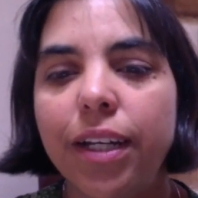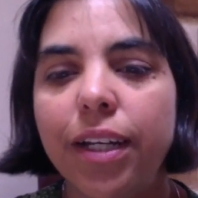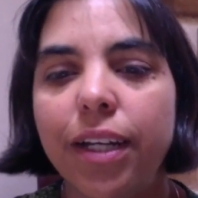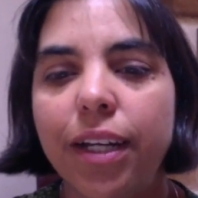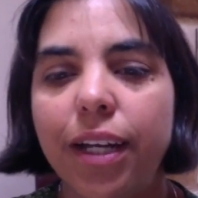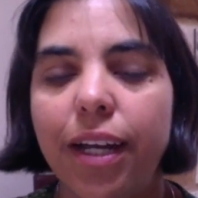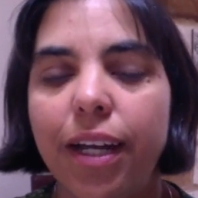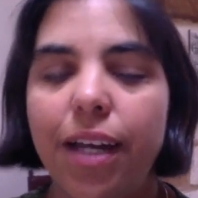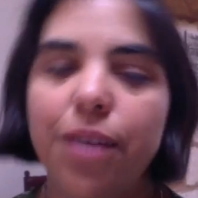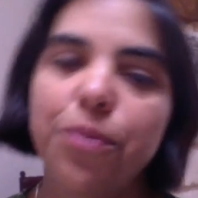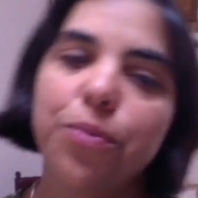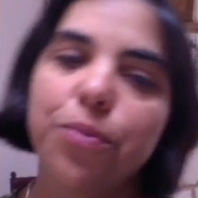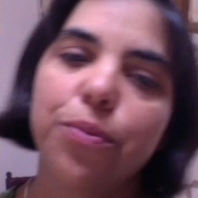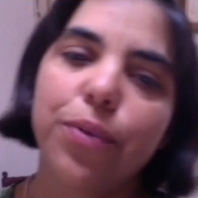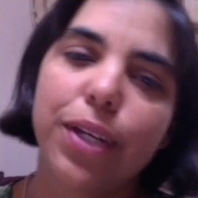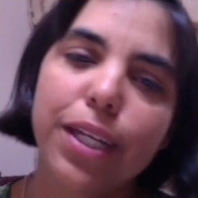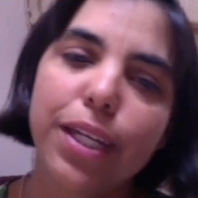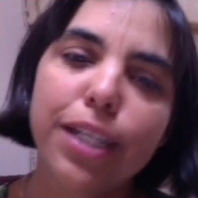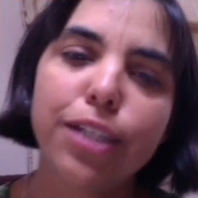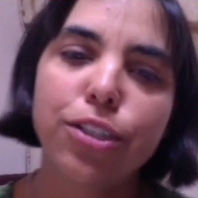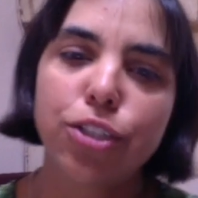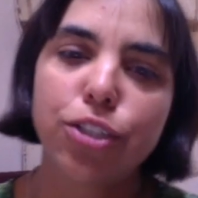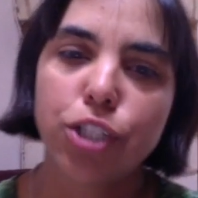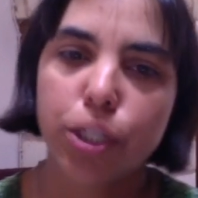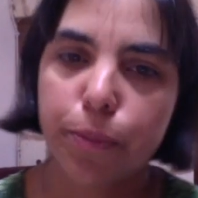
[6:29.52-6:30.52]
And we can
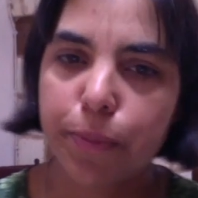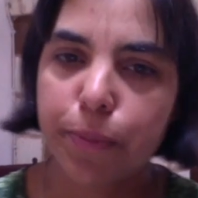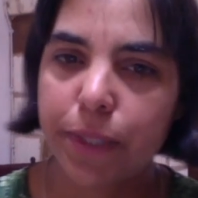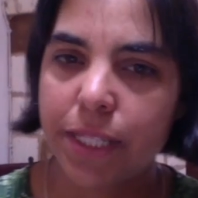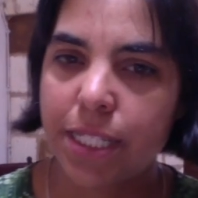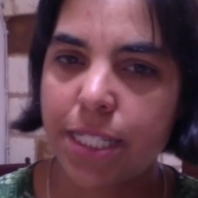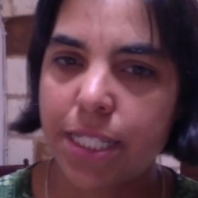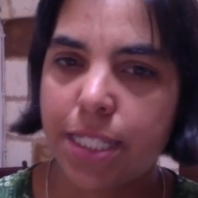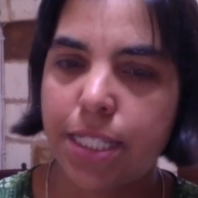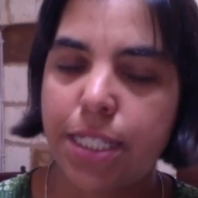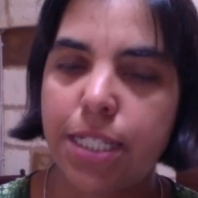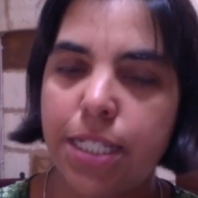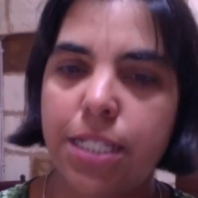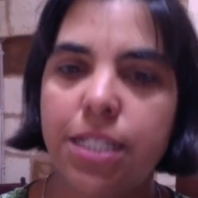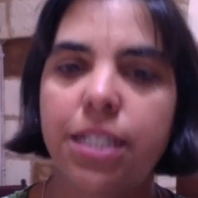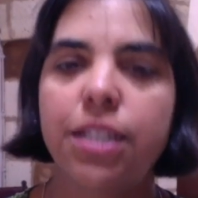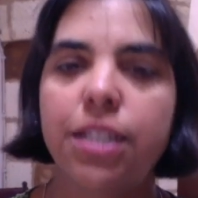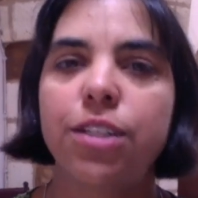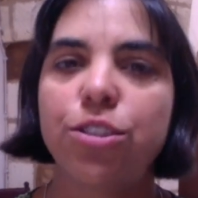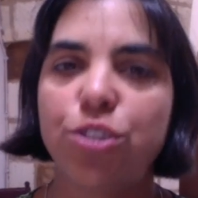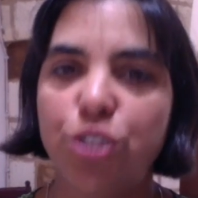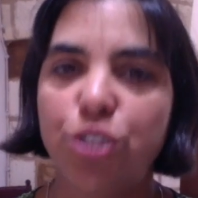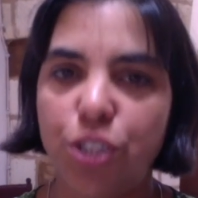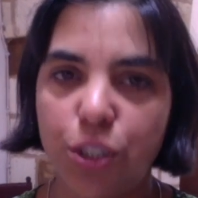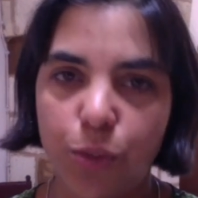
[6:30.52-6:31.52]
interpret this teaching
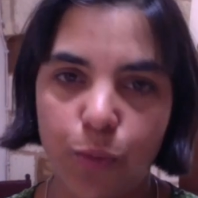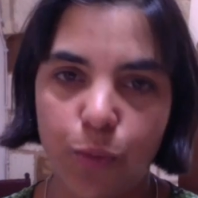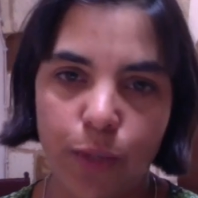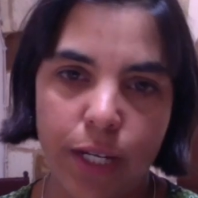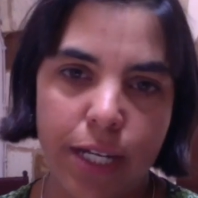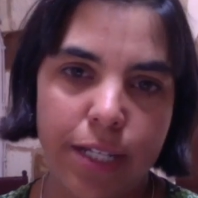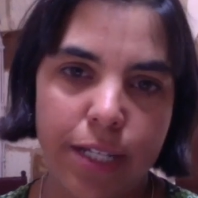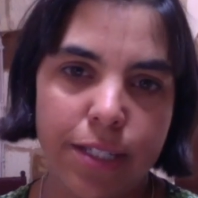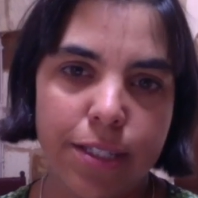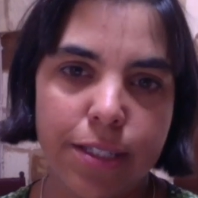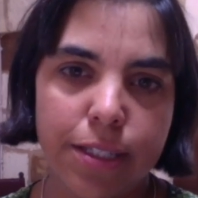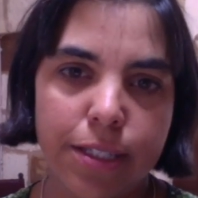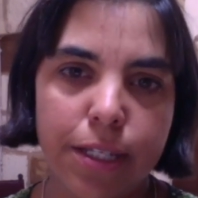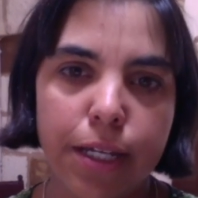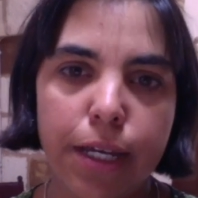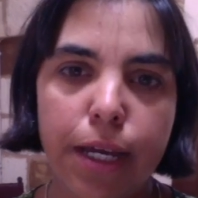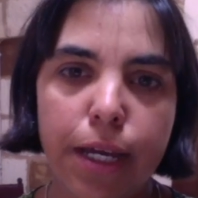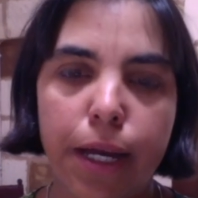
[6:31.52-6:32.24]
in 2 ways.